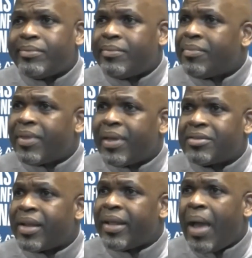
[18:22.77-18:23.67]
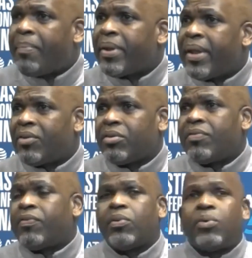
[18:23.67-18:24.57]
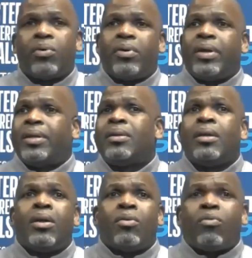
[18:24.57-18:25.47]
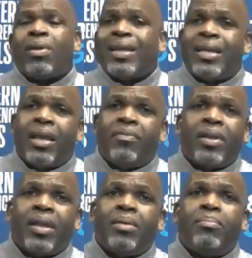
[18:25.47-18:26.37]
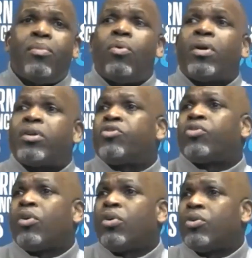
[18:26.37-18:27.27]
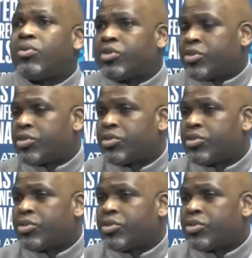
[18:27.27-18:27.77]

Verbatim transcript: things that happen out on the floor and really giving him more control to